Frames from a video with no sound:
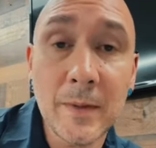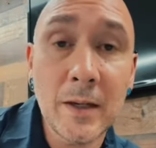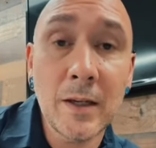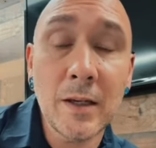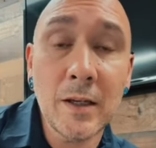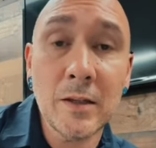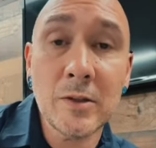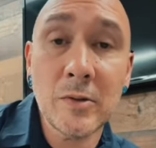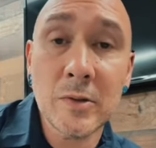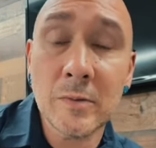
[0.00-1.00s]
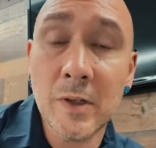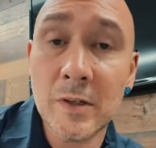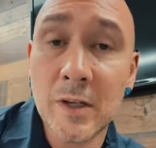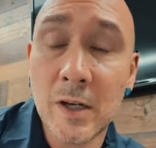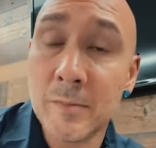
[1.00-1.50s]
He chose to run
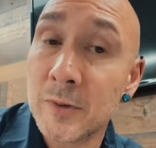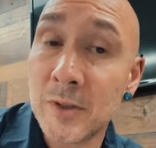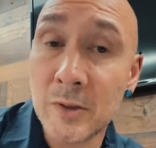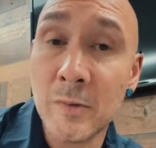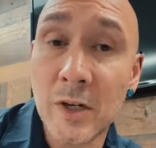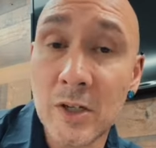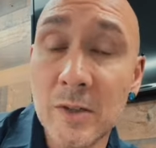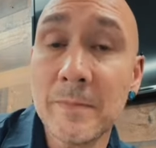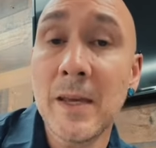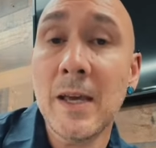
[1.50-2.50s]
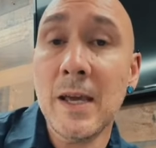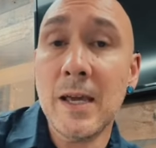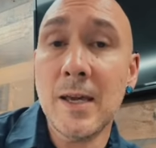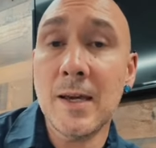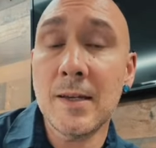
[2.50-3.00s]
in the opposite direction,
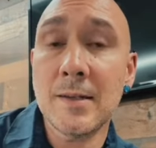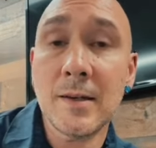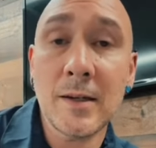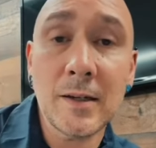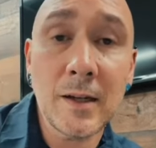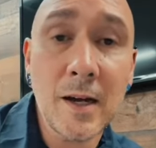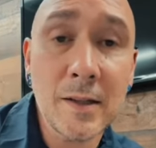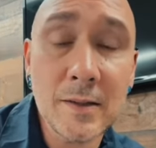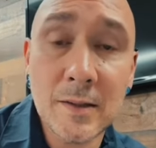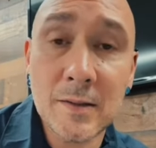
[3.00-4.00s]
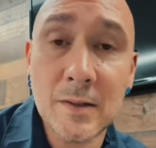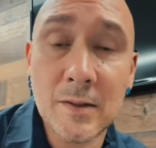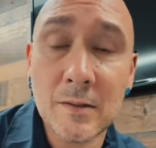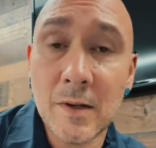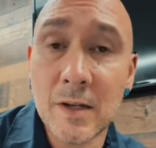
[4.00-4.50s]
and uh, God sends
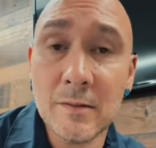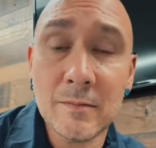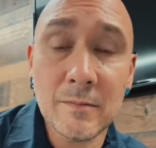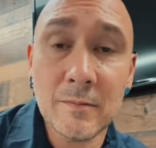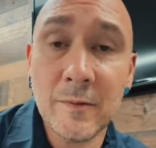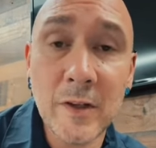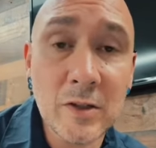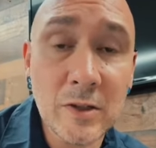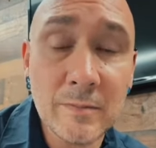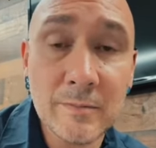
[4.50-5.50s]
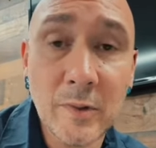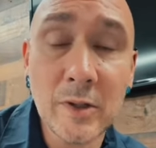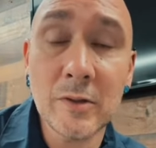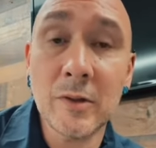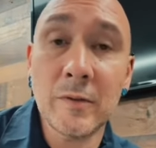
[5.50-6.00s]
this great fish. We
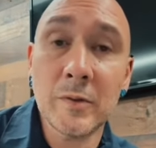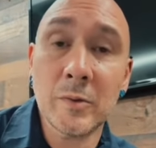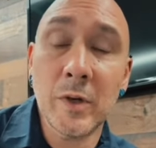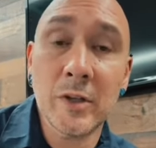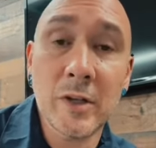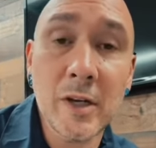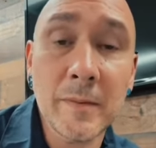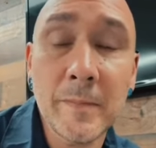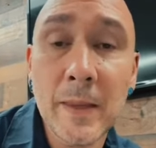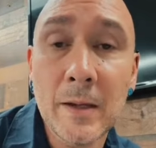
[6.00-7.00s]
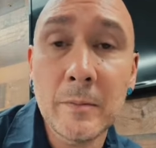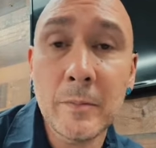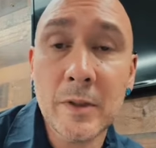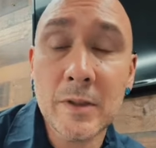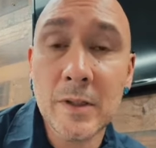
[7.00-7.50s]
don't know if it was a whale or not,
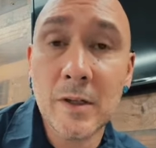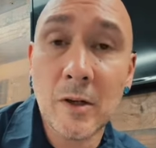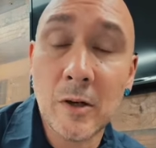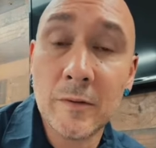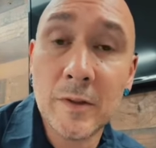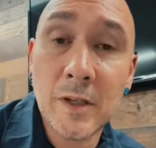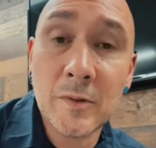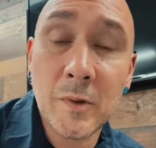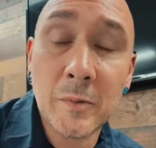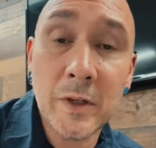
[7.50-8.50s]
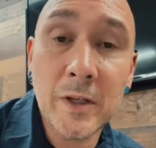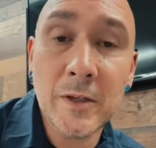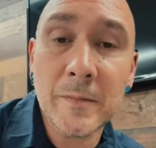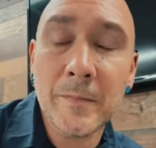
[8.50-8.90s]
but uh, often that's what we hear.